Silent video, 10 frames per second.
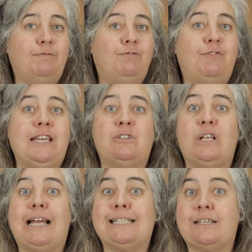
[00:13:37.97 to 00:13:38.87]

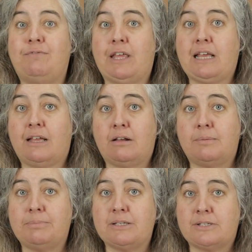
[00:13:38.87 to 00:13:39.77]
feel as if they
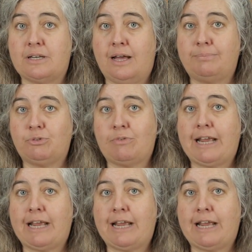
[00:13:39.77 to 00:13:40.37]
cannot be stopped,